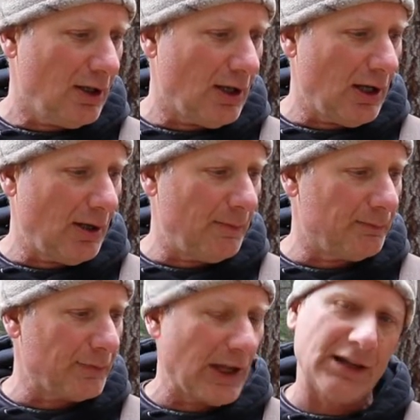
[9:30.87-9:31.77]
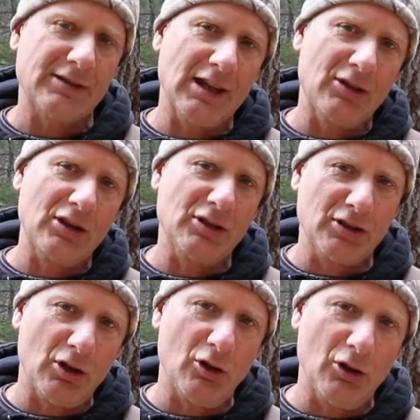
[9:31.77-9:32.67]
Um, like I said, this is
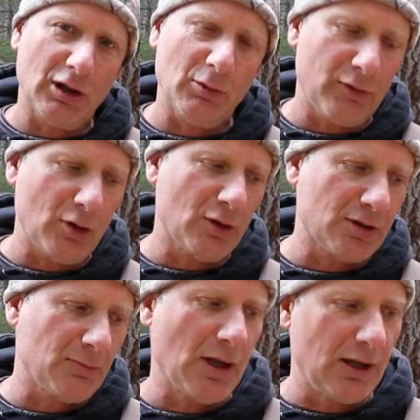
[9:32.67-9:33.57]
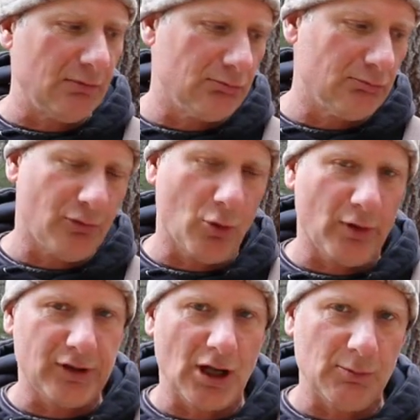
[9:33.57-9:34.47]
an early review. This is my
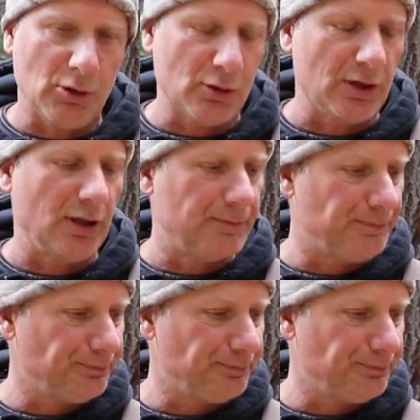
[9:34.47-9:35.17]
fourth time using it.